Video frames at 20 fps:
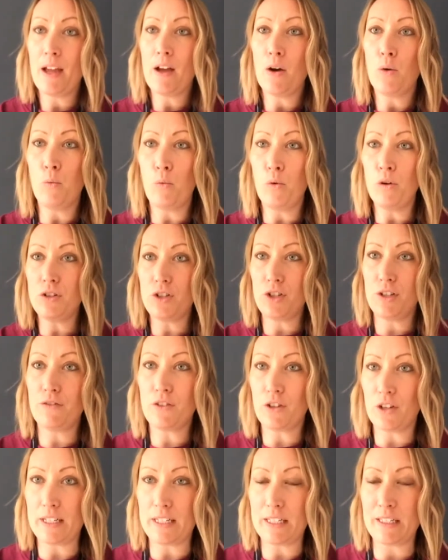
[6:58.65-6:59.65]
Once you've
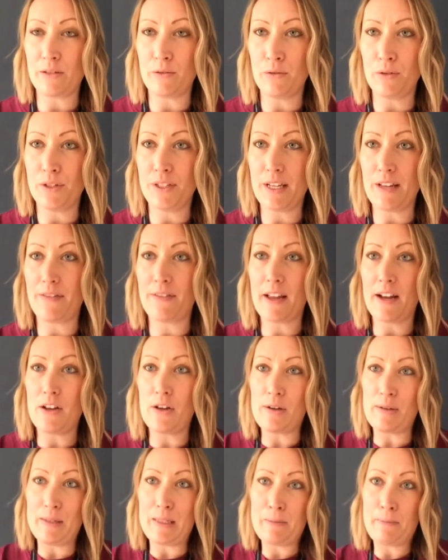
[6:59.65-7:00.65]
got it sorted, then you
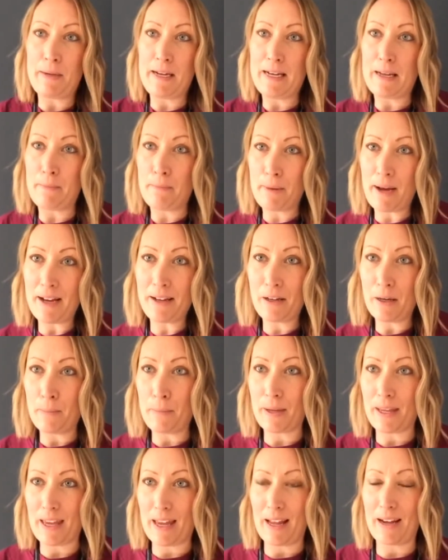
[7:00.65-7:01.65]
can speed it back up
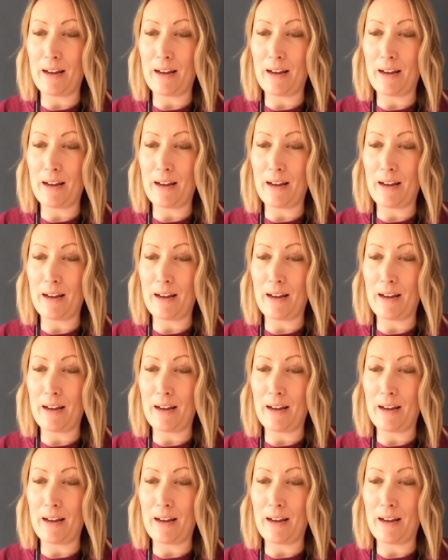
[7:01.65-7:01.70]
again